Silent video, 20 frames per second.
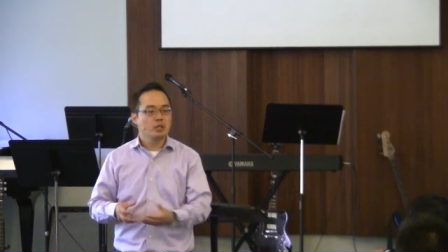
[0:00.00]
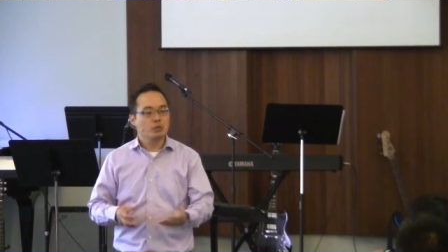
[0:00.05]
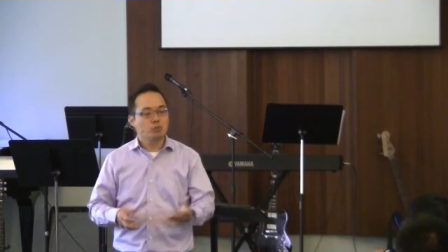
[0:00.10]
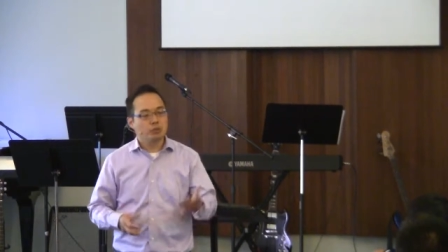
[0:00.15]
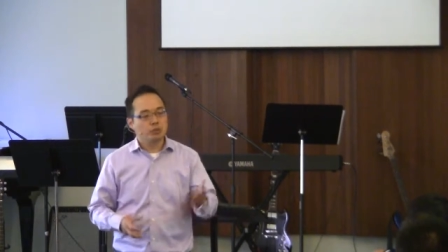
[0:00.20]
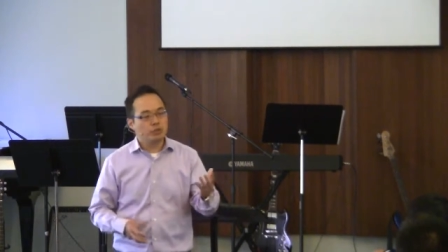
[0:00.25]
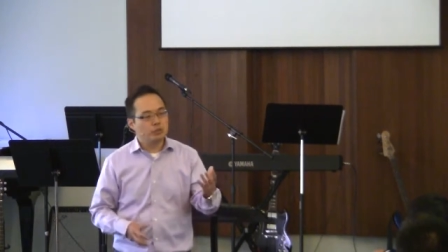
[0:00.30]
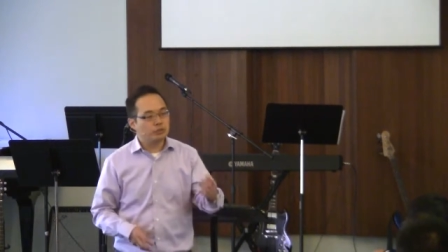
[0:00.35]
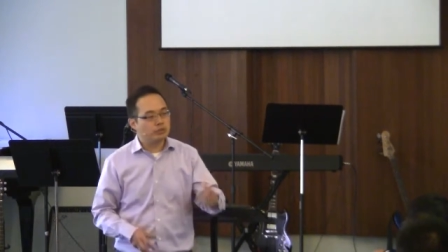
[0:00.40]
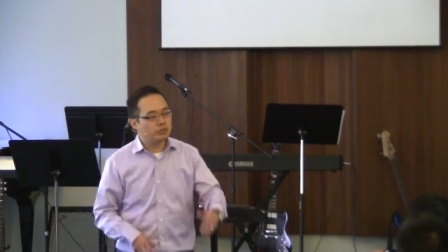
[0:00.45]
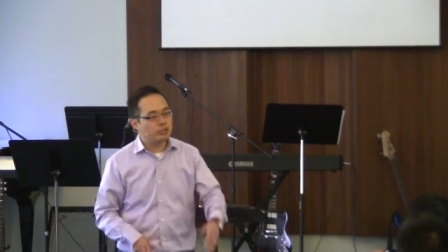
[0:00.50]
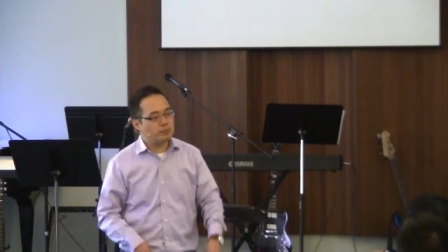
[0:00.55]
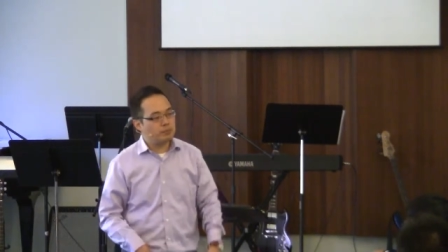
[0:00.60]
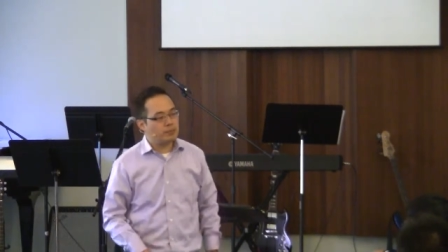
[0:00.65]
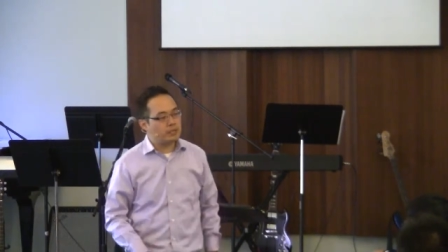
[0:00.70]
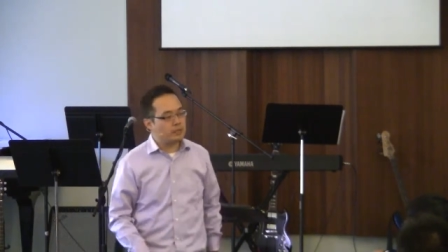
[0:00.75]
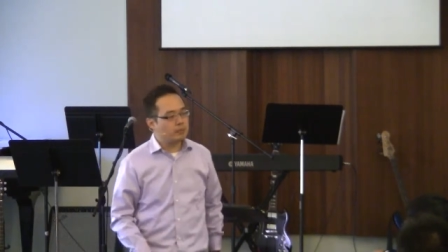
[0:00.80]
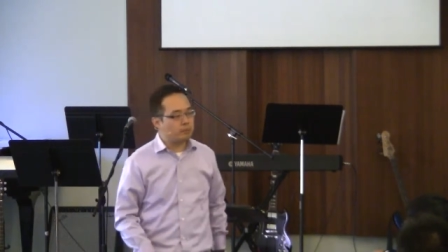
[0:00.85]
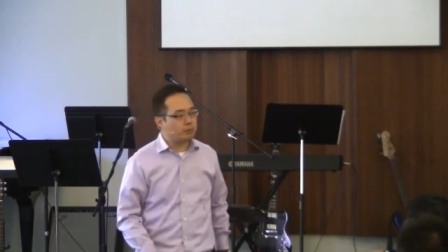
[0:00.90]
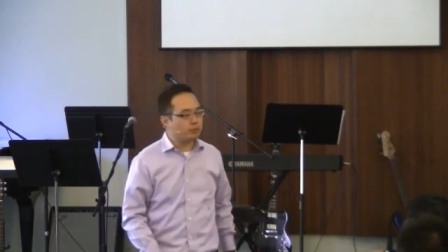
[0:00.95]
When you see
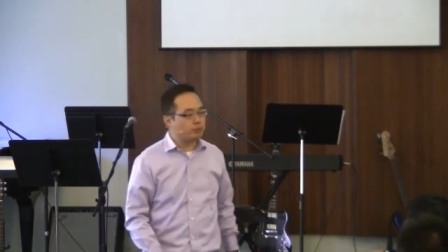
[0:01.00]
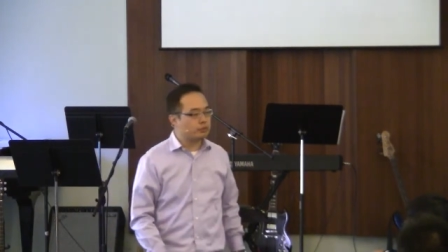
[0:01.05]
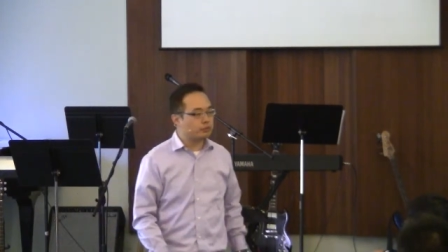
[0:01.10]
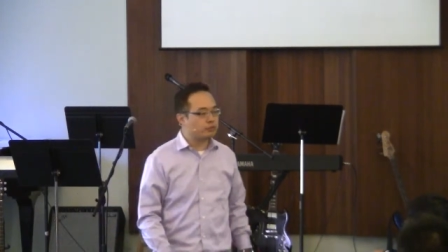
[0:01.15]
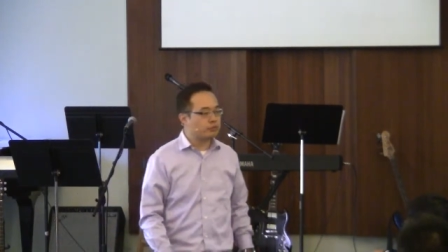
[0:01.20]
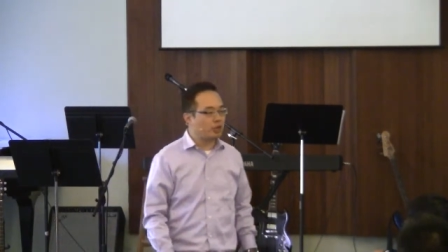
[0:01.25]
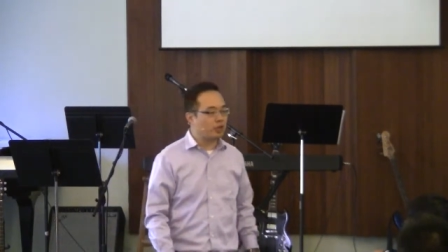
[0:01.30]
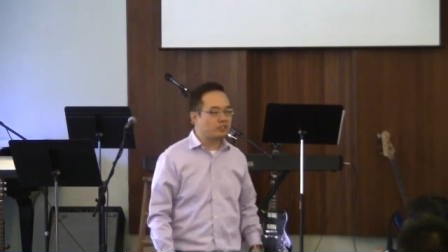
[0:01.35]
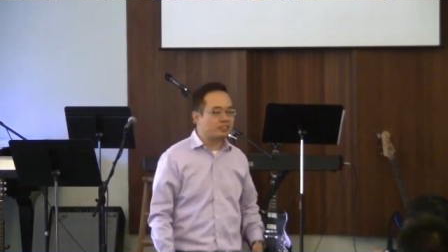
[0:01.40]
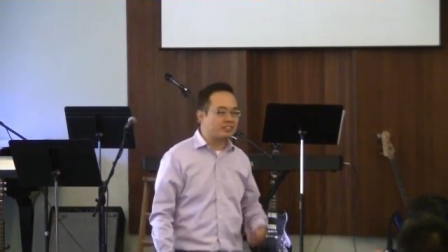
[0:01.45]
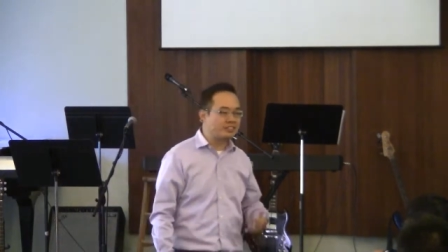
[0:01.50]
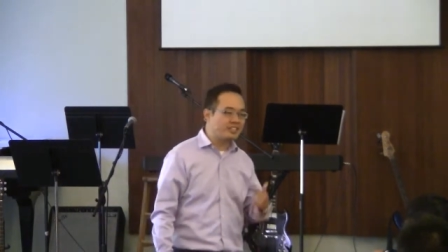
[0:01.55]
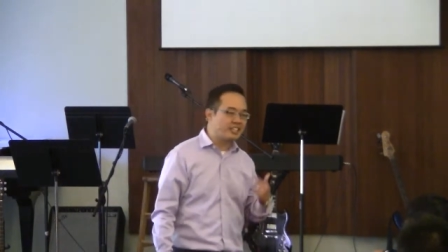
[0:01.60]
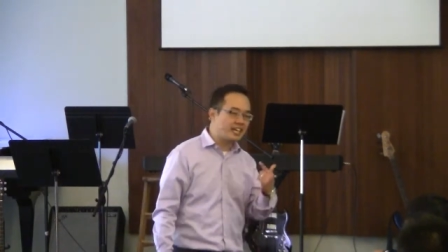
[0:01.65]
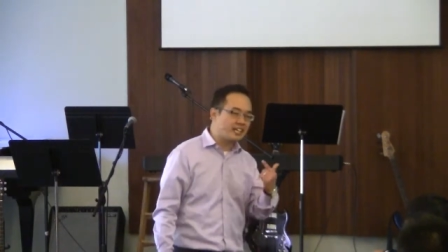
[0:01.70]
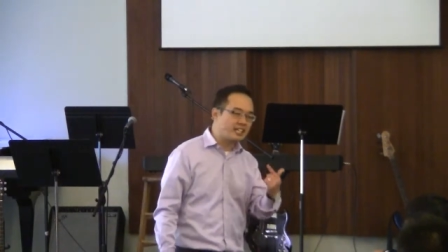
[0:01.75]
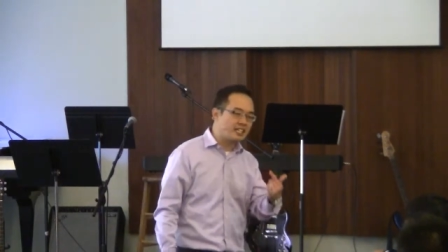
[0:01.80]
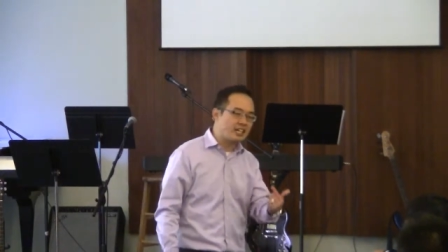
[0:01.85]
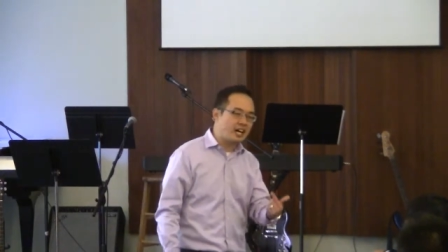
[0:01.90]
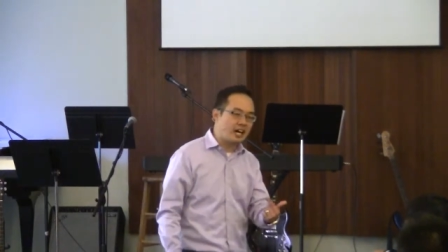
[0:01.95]
people start to
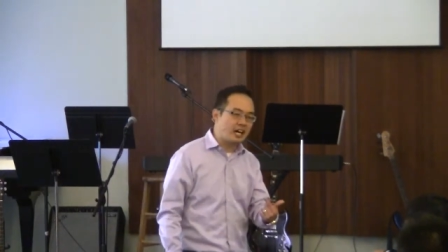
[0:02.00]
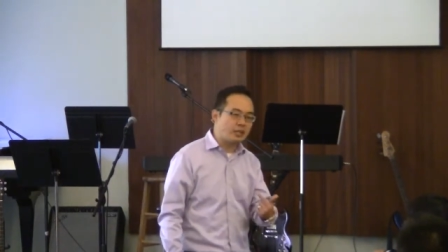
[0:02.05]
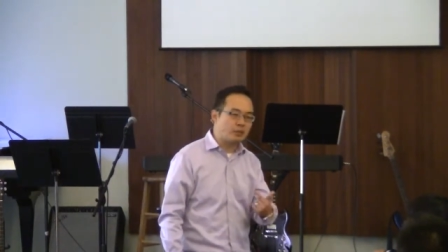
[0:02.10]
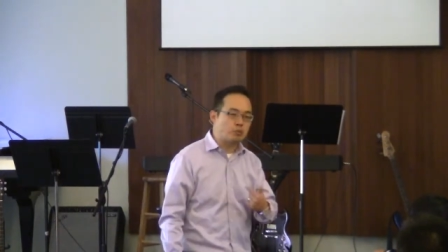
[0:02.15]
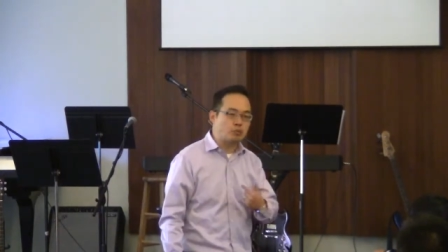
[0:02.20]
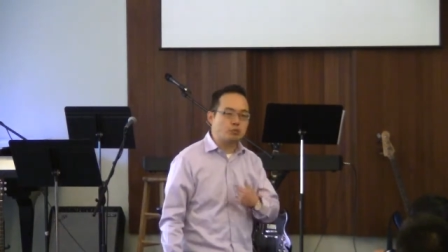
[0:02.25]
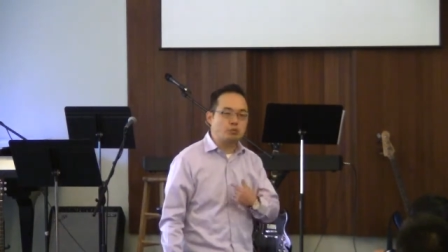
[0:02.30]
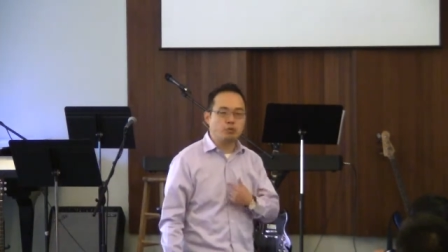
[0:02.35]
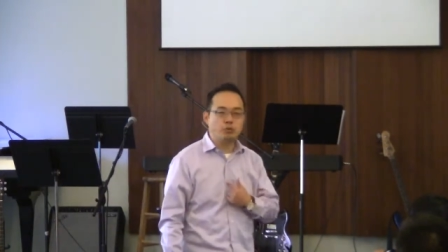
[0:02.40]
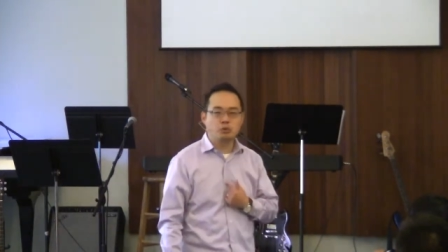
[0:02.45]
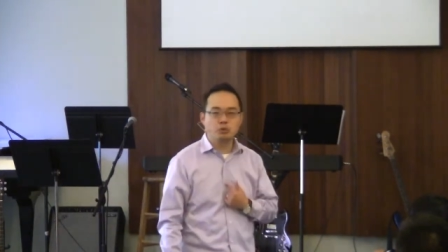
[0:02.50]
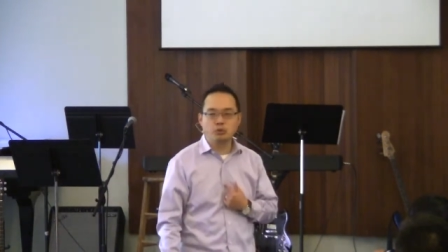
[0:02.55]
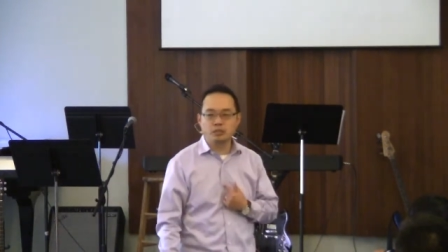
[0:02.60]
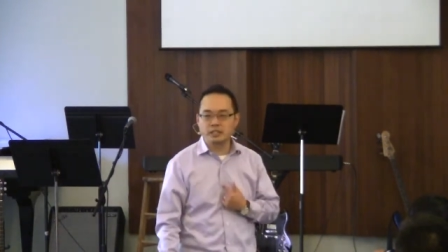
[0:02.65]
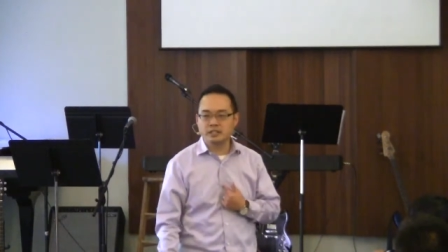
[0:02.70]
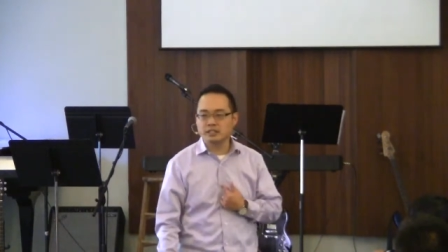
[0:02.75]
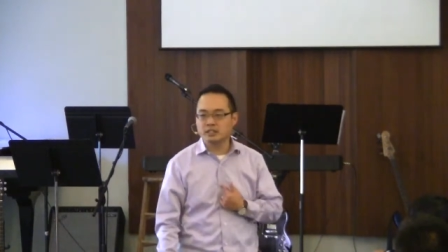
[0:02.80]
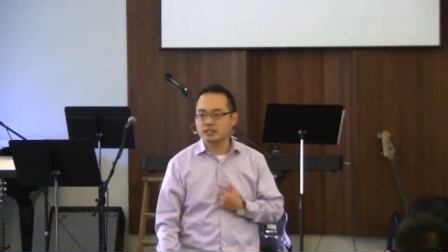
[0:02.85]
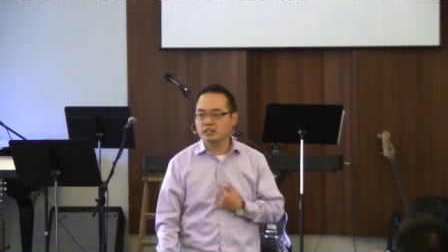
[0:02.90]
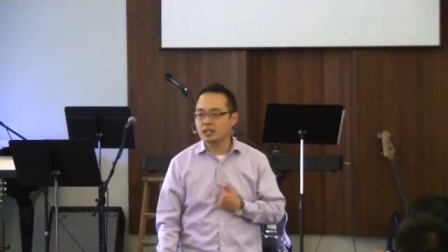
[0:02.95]
let God rule
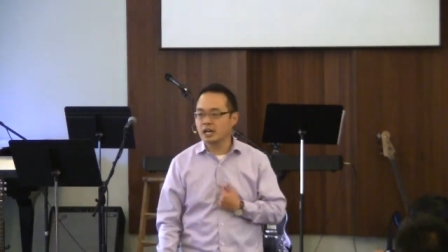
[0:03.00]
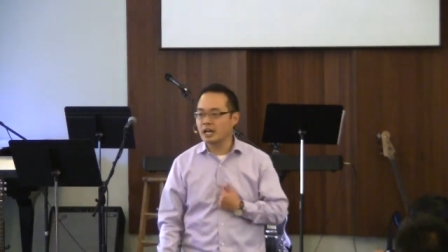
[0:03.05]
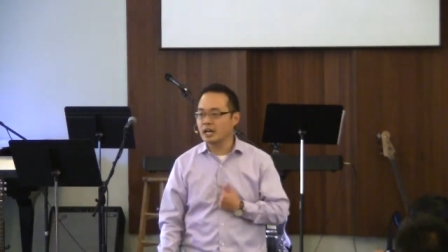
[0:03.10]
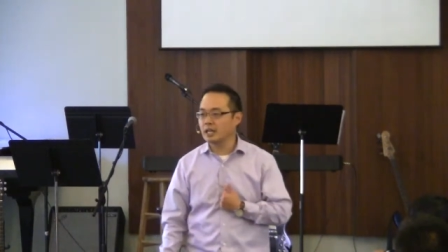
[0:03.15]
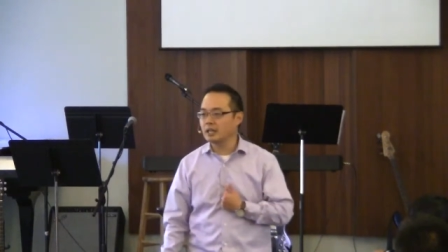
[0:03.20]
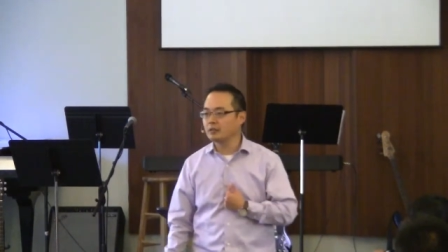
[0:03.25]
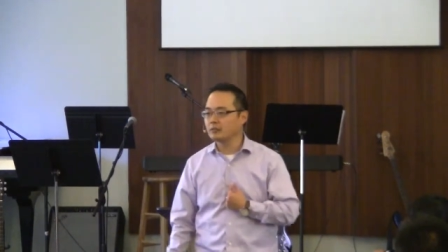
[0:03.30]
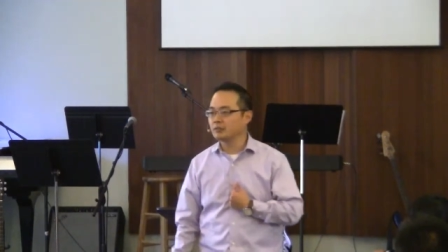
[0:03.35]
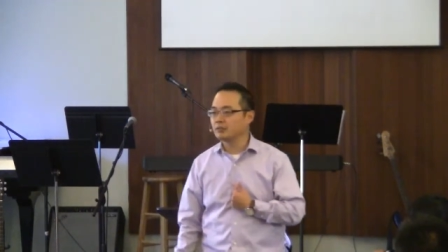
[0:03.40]
in their life,